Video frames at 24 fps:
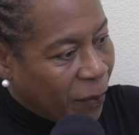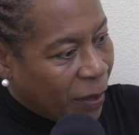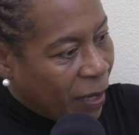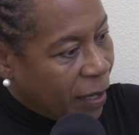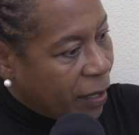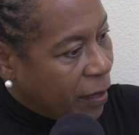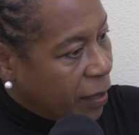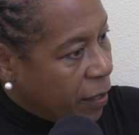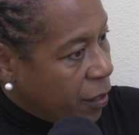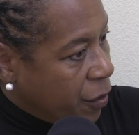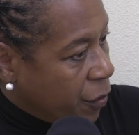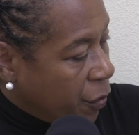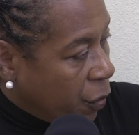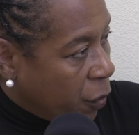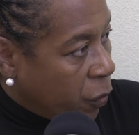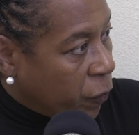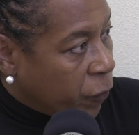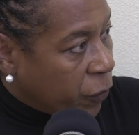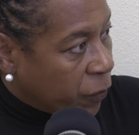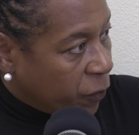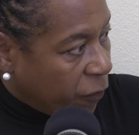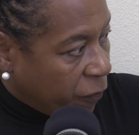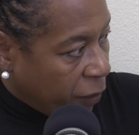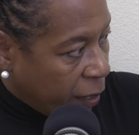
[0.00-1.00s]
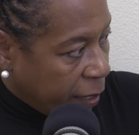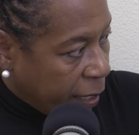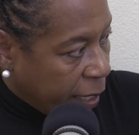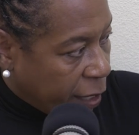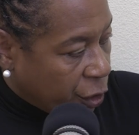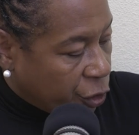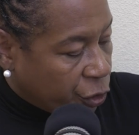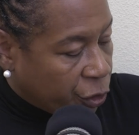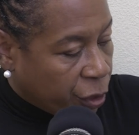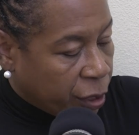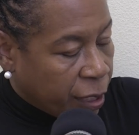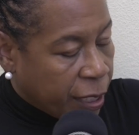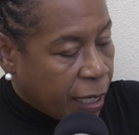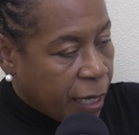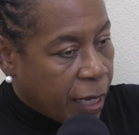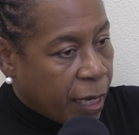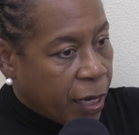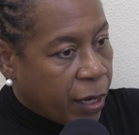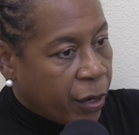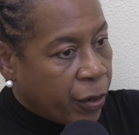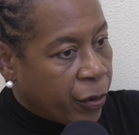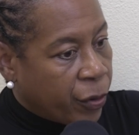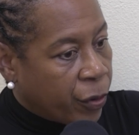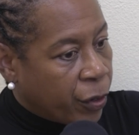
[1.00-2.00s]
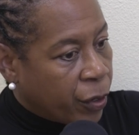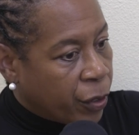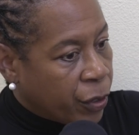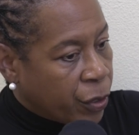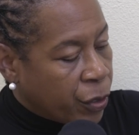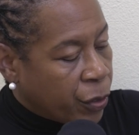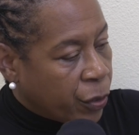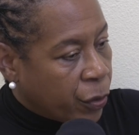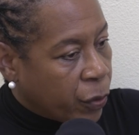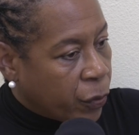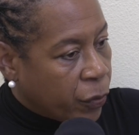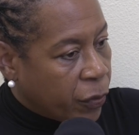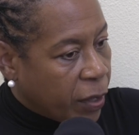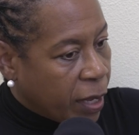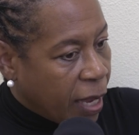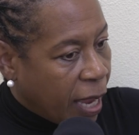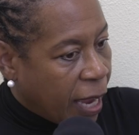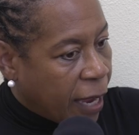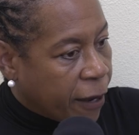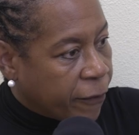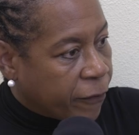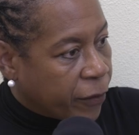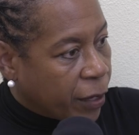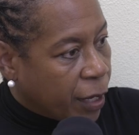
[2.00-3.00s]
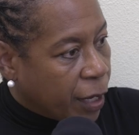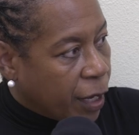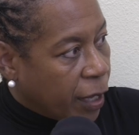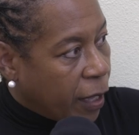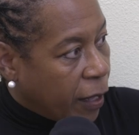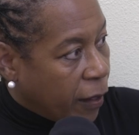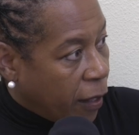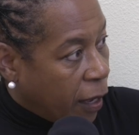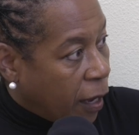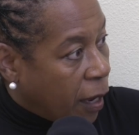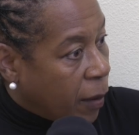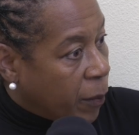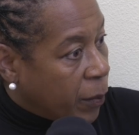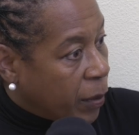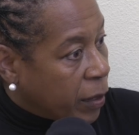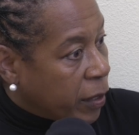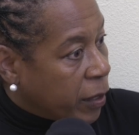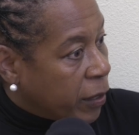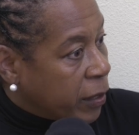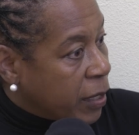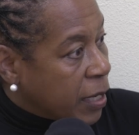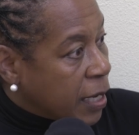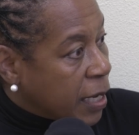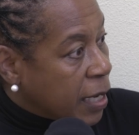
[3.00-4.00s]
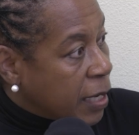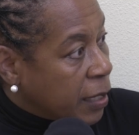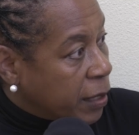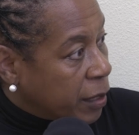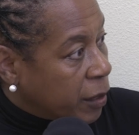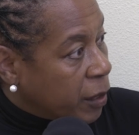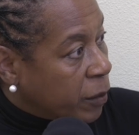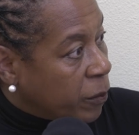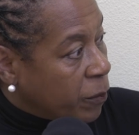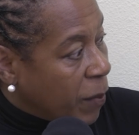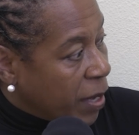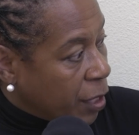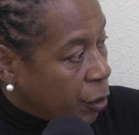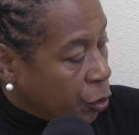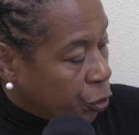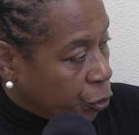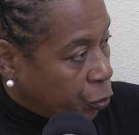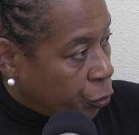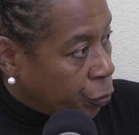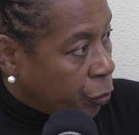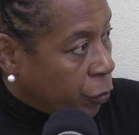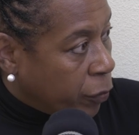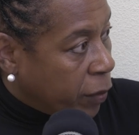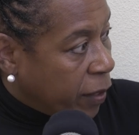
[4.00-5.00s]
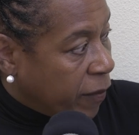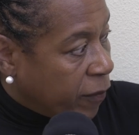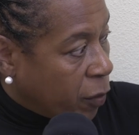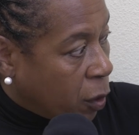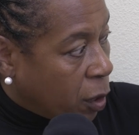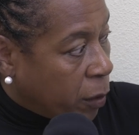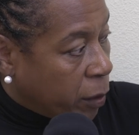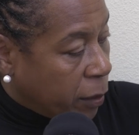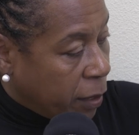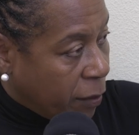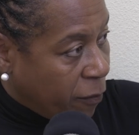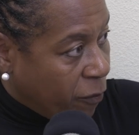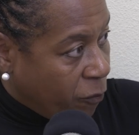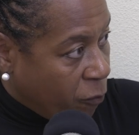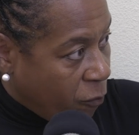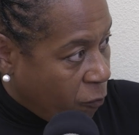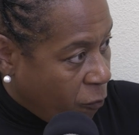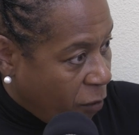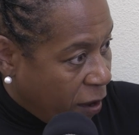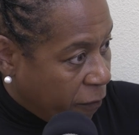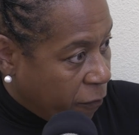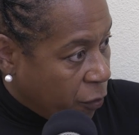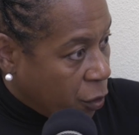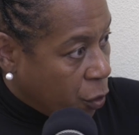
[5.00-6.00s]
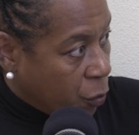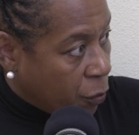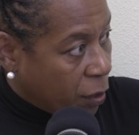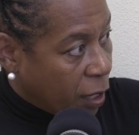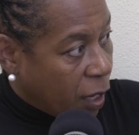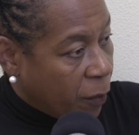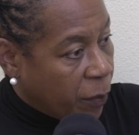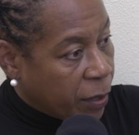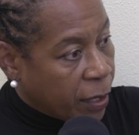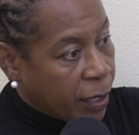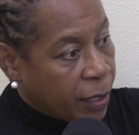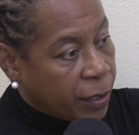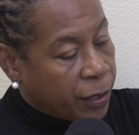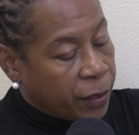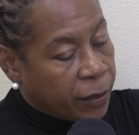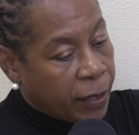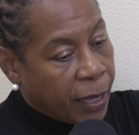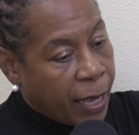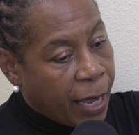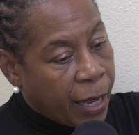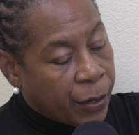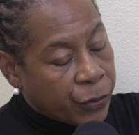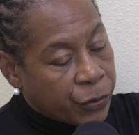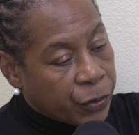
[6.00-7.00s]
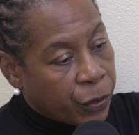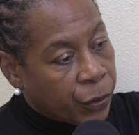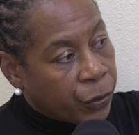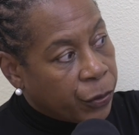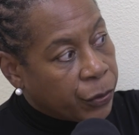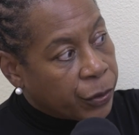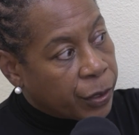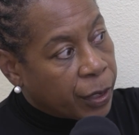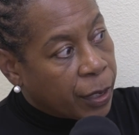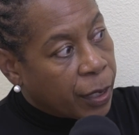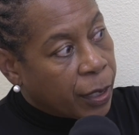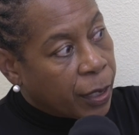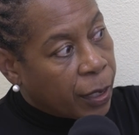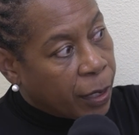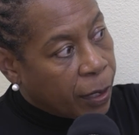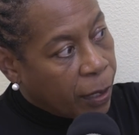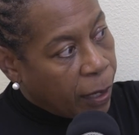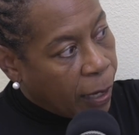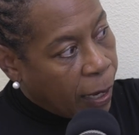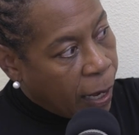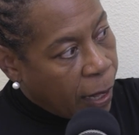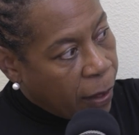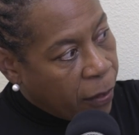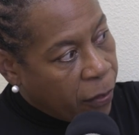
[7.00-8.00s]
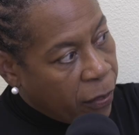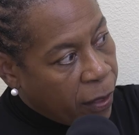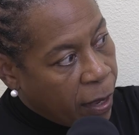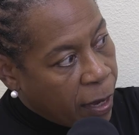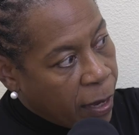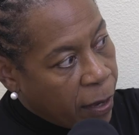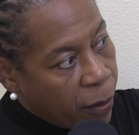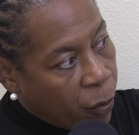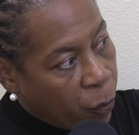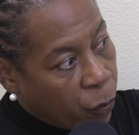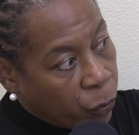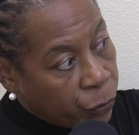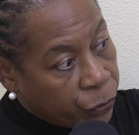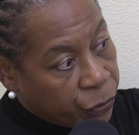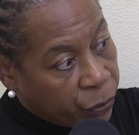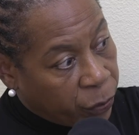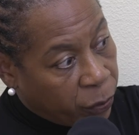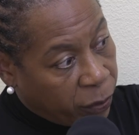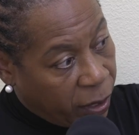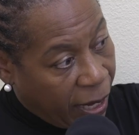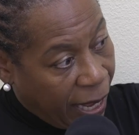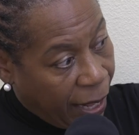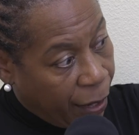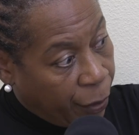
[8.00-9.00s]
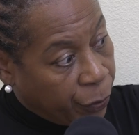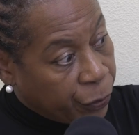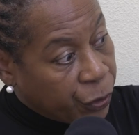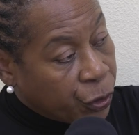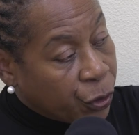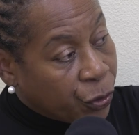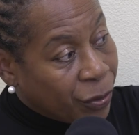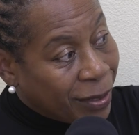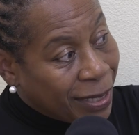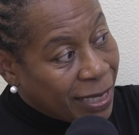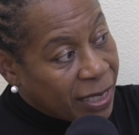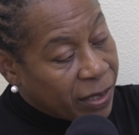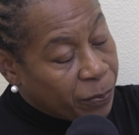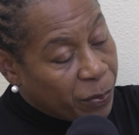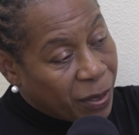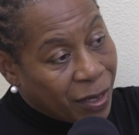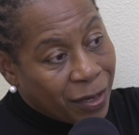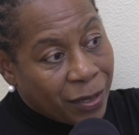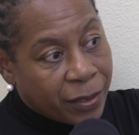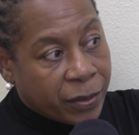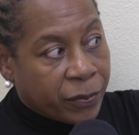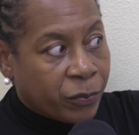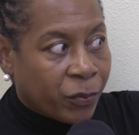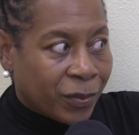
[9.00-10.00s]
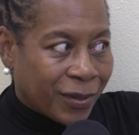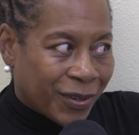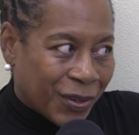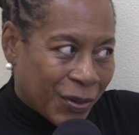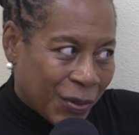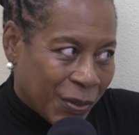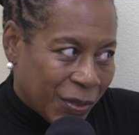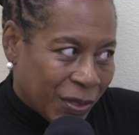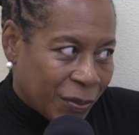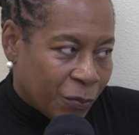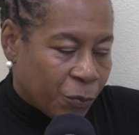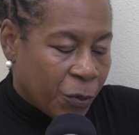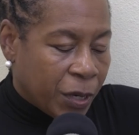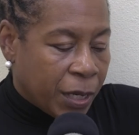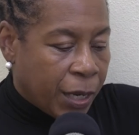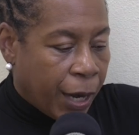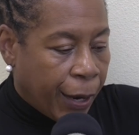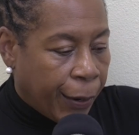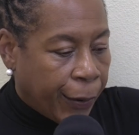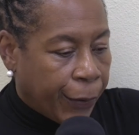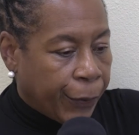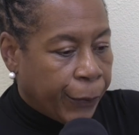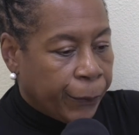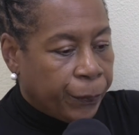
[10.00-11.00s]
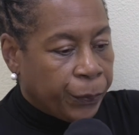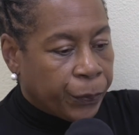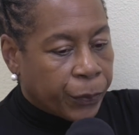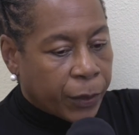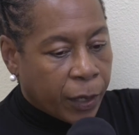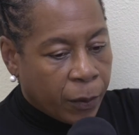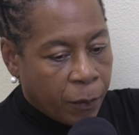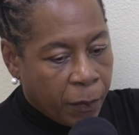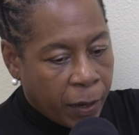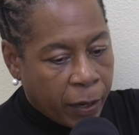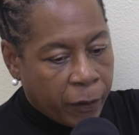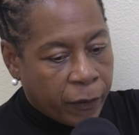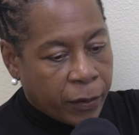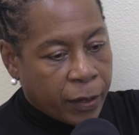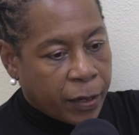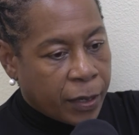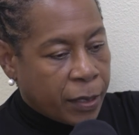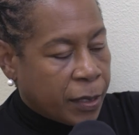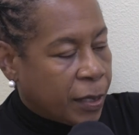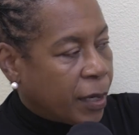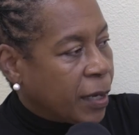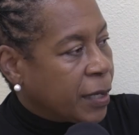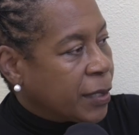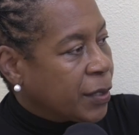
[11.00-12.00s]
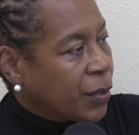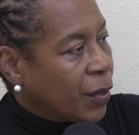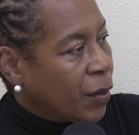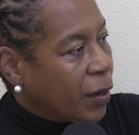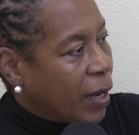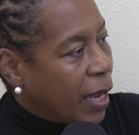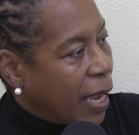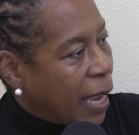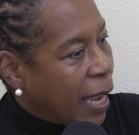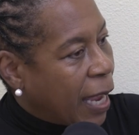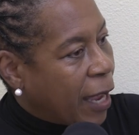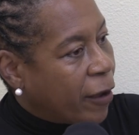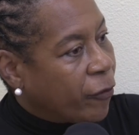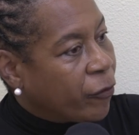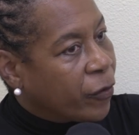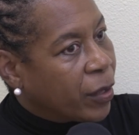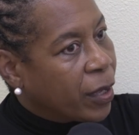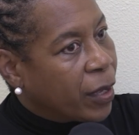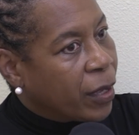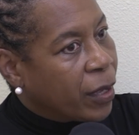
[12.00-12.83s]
But, financially or, they have a need to make sure they've got revenue coming into the household, and they also are held to this because, of course, we know America does not have